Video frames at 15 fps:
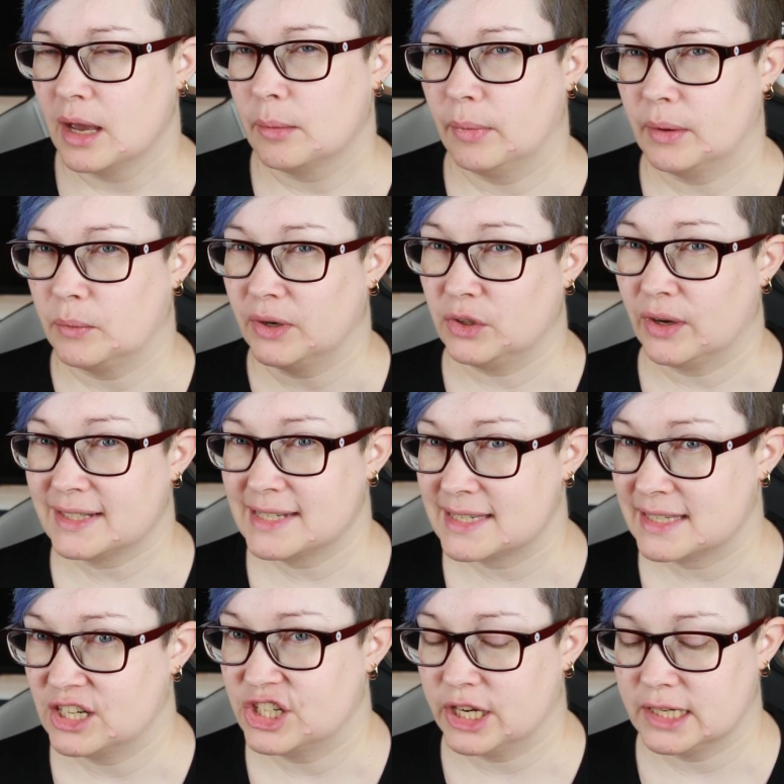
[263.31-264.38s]
but when you actually
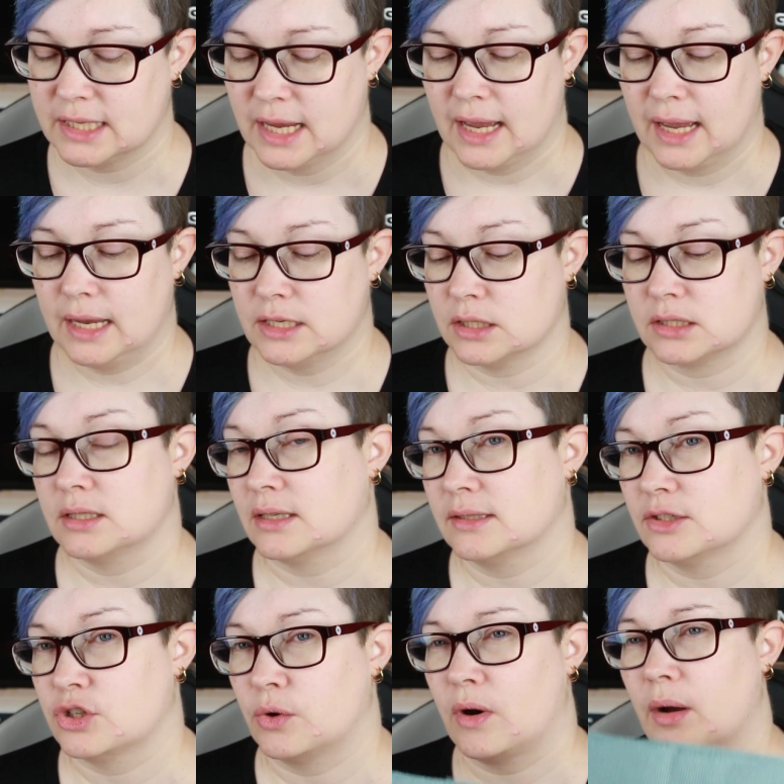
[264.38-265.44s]
stitch it, it just
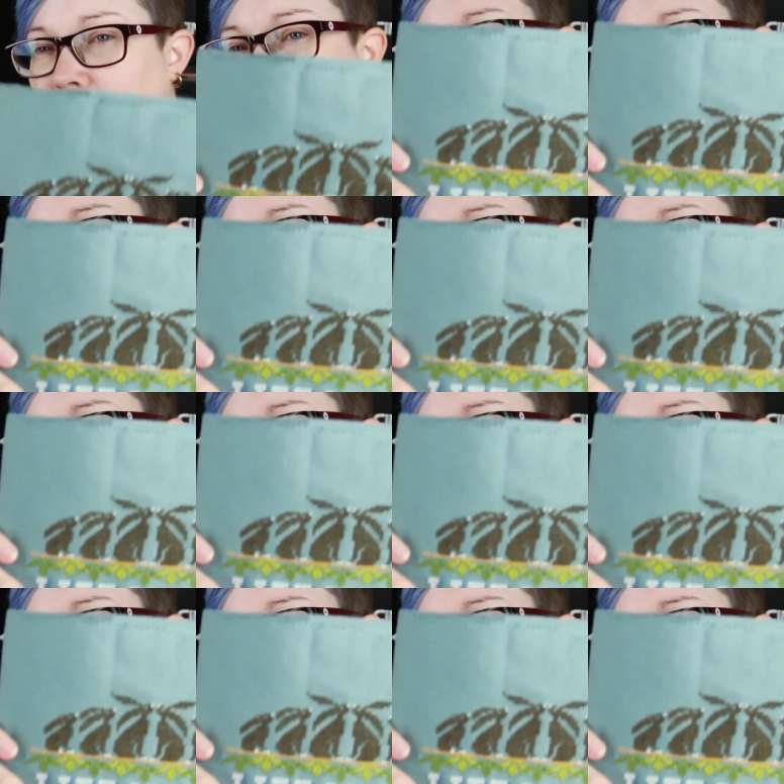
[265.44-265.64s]
doesn't show up.